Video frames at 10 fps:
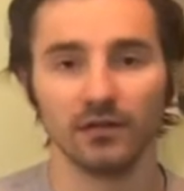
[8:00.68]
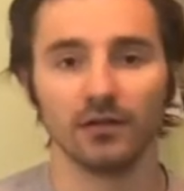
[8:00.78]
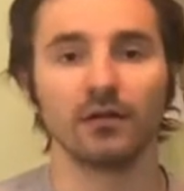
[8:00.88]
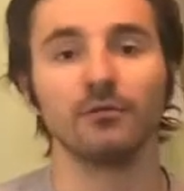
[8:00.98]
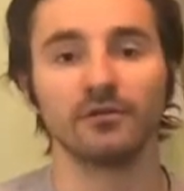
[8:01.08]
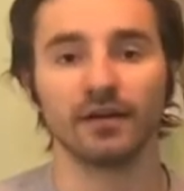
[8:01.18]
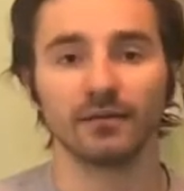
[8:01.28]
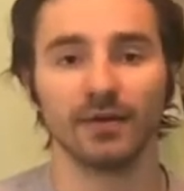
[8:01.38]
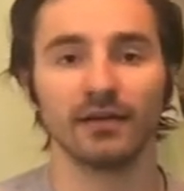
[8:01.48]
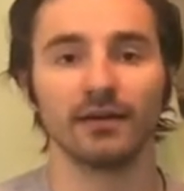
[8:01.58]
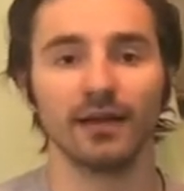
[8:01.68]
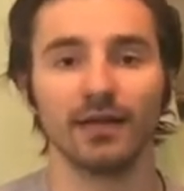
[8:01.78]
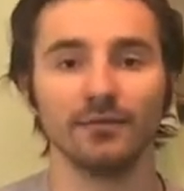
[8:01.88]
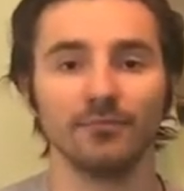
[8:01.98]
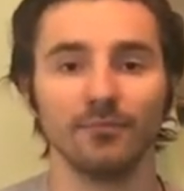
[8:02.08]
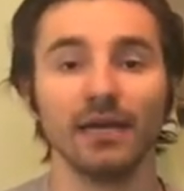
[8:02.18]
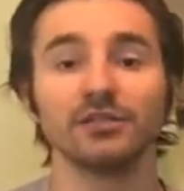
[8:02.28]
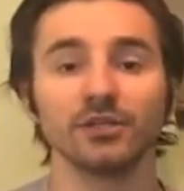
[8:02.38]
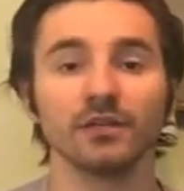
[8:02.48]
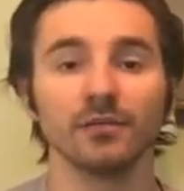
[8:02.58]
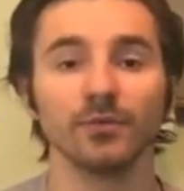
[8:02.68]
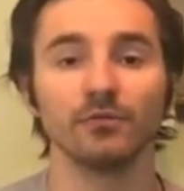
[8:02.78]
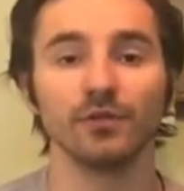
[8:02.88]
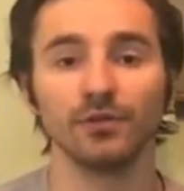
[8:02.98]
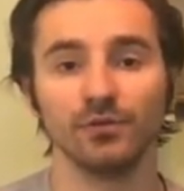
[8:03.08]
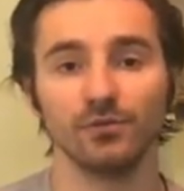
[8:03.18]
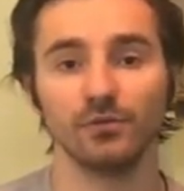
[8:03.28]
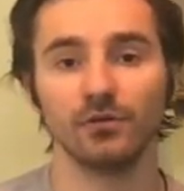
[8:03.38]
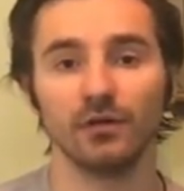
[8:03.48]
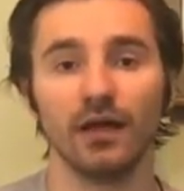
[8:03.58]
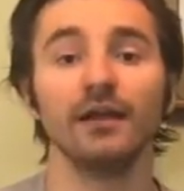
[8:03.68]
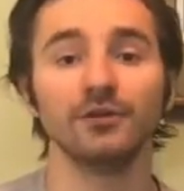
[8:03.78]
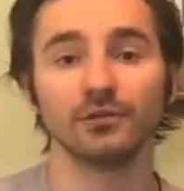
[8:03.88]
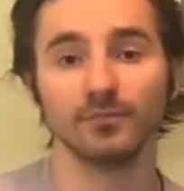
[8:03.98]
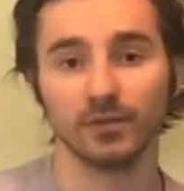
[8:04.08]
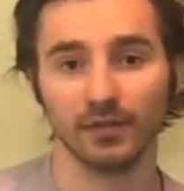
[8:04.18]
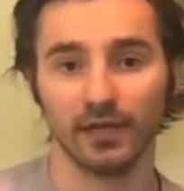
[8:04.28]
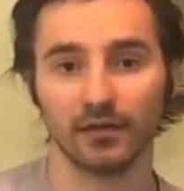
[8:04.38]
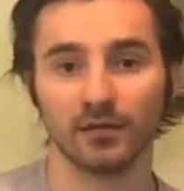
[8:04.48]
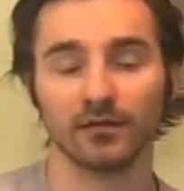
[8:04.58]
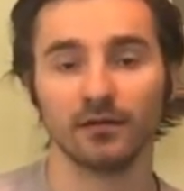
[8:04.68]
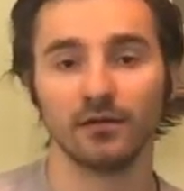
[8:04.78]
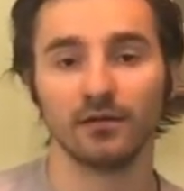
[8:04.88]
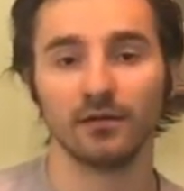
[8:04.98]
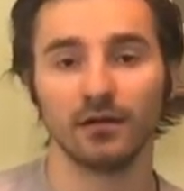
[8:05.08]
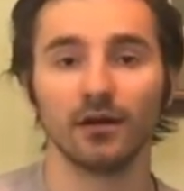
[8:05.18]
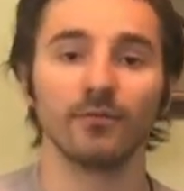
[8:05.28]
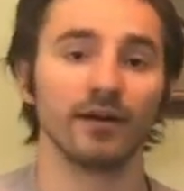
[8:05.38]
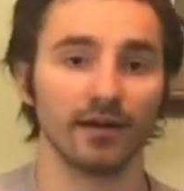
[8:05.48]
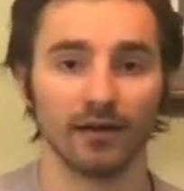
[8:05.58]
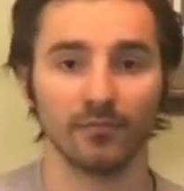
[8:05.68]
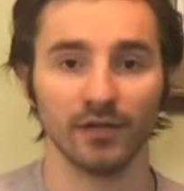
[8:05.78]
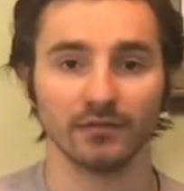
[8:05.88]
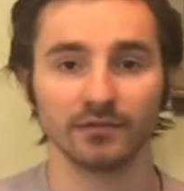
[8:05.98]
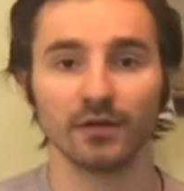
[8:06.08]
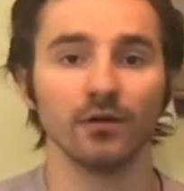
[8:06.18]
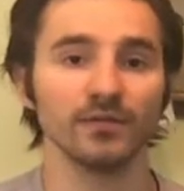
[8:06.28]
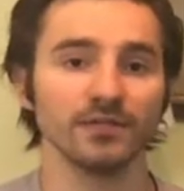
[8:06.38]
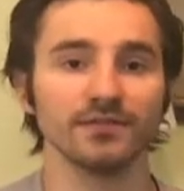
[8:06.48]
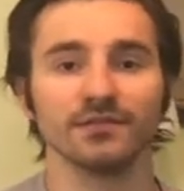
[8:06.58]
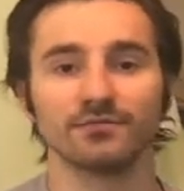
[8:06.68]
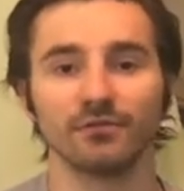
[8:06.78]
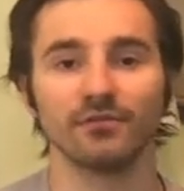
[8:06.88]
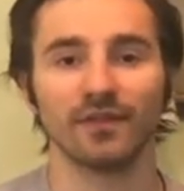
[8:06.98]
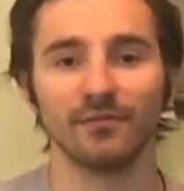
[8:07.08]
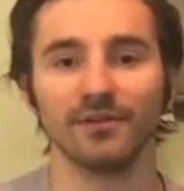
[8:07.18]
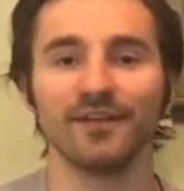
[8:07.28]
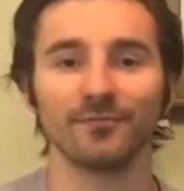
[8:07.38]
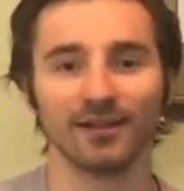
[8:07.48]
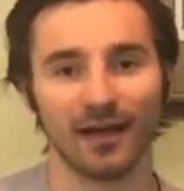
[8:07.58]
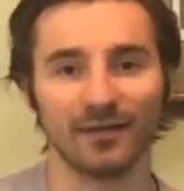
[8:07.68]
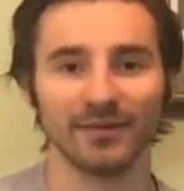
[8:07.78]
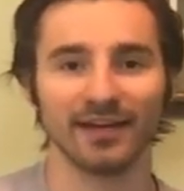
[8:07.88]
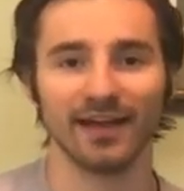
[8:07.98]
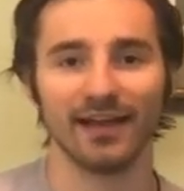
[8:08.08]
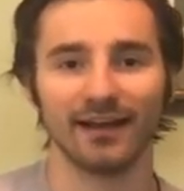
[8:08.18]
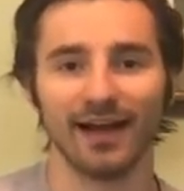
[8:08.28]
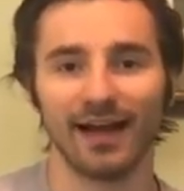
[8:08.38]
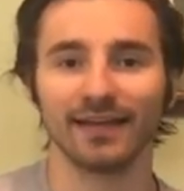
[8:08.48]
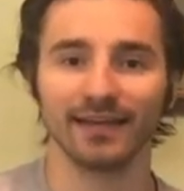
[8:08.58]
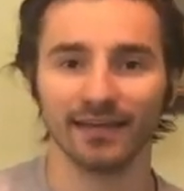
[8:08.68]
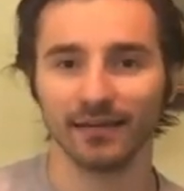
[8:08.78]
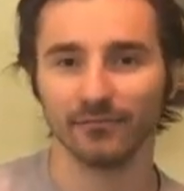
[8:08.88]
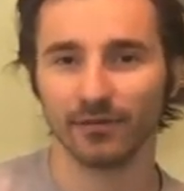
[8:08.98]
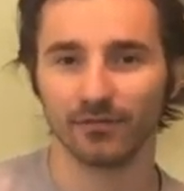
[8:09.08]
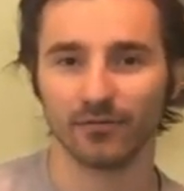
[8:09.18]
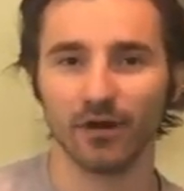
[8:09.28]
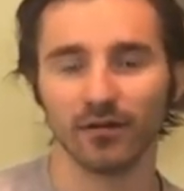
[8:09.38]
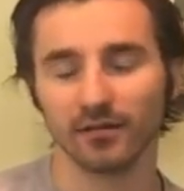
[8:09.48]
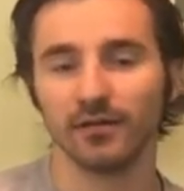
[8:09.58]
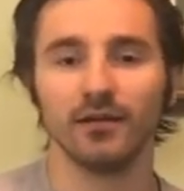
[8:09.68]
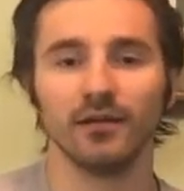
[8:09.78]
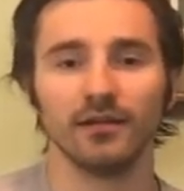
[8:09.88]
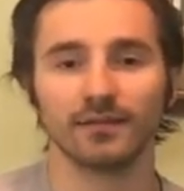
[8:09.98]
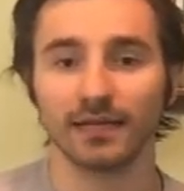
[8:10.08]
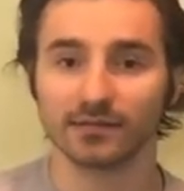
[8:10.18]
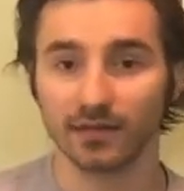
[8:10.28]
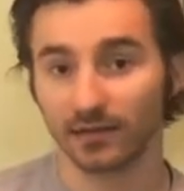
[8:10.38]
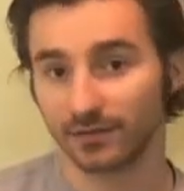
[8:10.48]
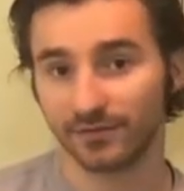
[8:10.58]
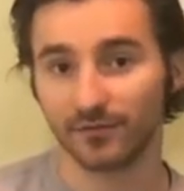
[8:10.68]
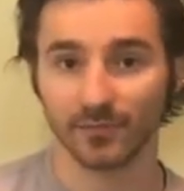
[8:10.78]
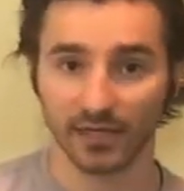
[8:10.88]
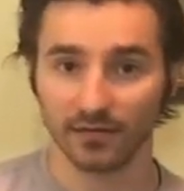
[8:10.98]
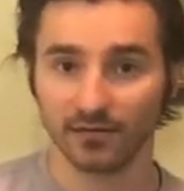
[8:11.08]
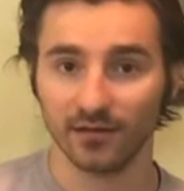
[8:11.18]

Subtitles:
would recommend it, and make sure that both you and your belayer are wearing a helmet. So I always use this rule of thumb. If I'm climbing and I get hit with a rock, that sucks for me.